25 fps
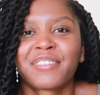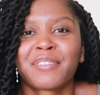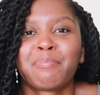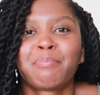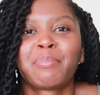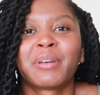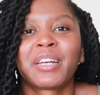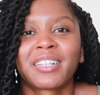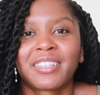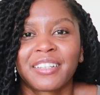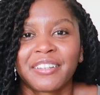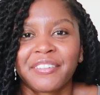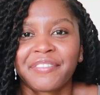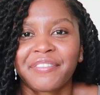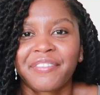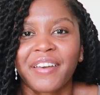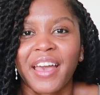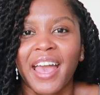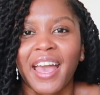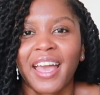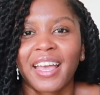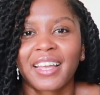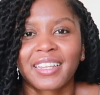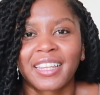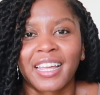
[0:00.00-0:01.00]
belly
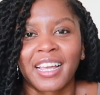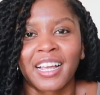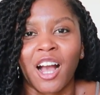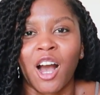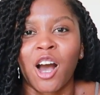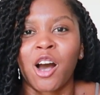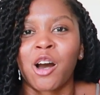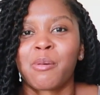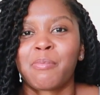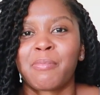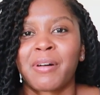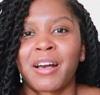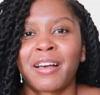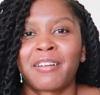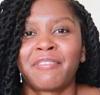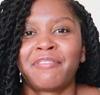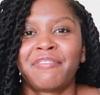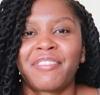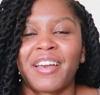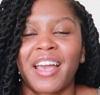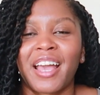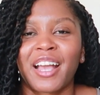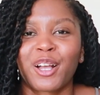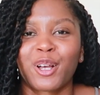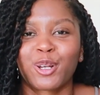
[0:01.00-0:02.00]
fat. Like all my
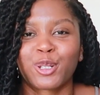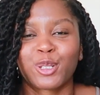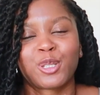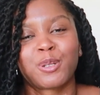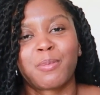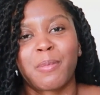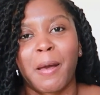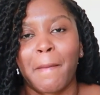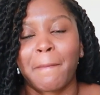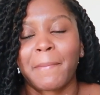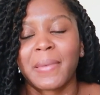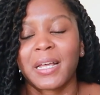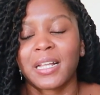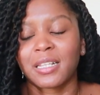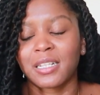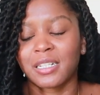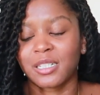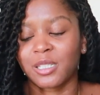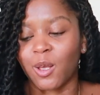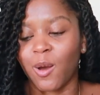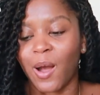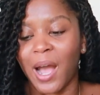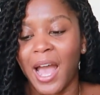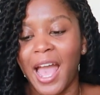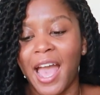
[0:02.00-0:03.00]
fat goes to my belly,
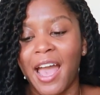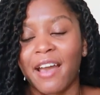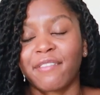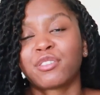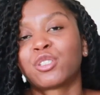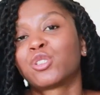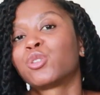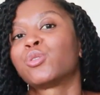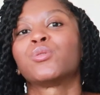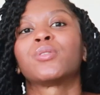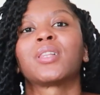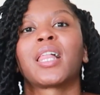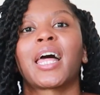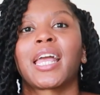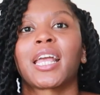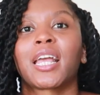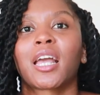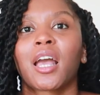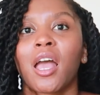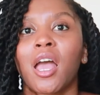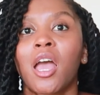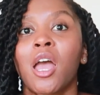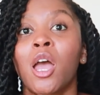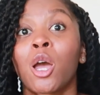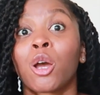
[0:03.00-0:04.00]
so I have to like
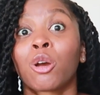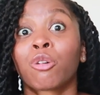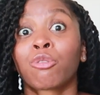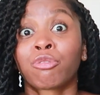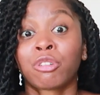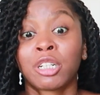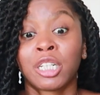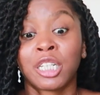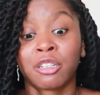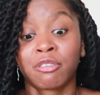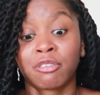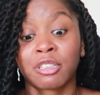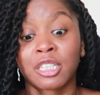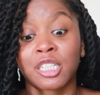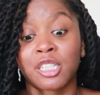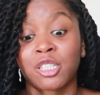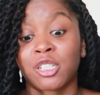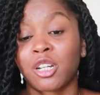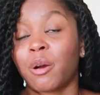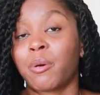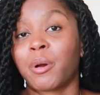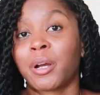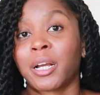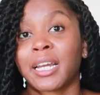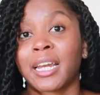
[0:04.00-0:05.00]
really
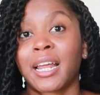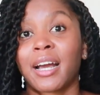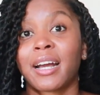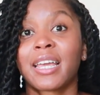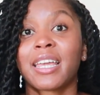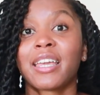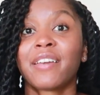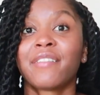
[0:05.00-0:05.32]
start working out.